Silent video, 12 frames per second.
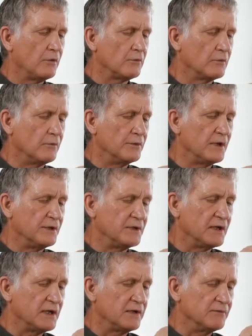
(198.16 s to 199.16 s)
So, yeah, you
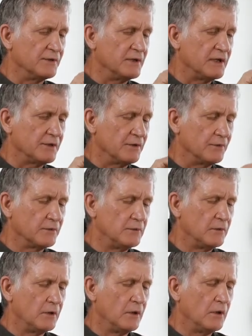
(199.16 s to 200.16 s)
got to have a knot in there.
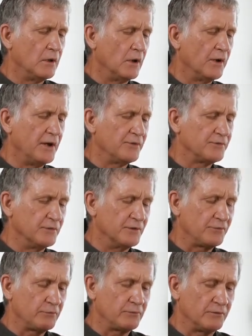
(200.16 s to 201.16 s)
All right, so
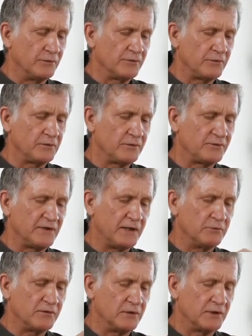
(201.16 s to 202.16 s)
this is the side
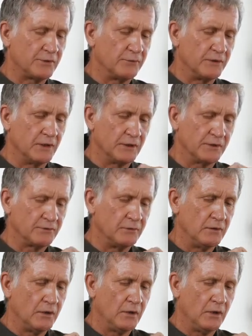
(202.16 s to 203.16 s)
with the lettering on it.
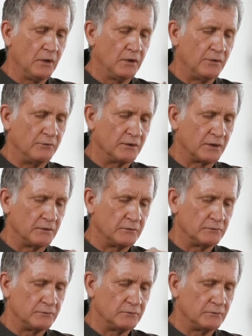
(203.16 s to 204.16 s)
You want to
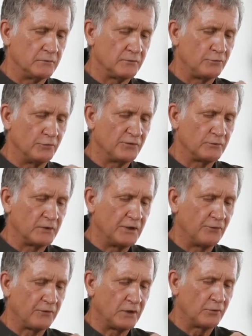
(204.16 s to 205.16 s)
twist the
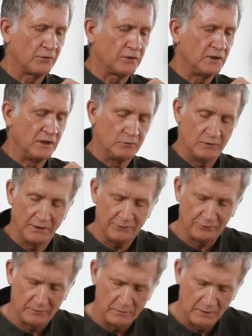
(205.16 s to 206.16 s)
wires
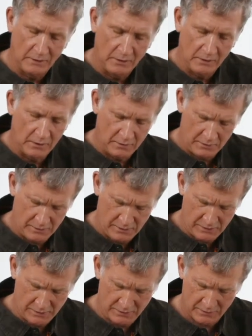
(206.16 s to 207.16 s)
counterclockwise,
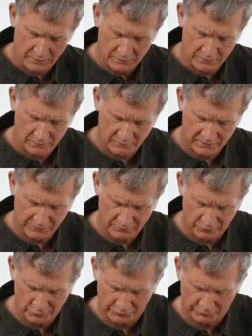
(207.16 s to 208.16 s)
and then we got the new